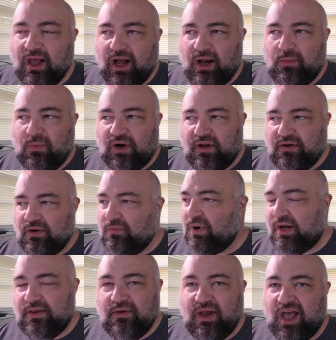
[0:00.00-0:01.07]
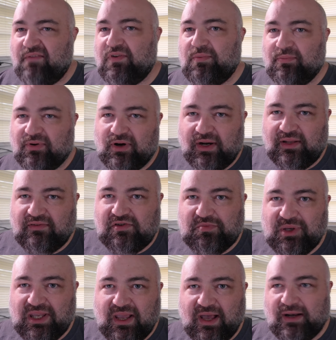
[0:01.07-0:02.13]
I want to know why you haven't brought it to
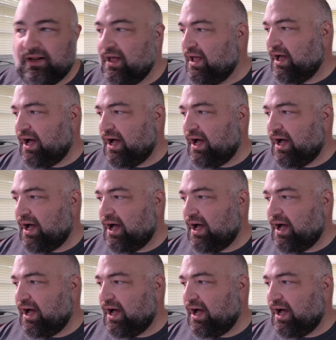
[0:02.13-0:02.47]
me yet.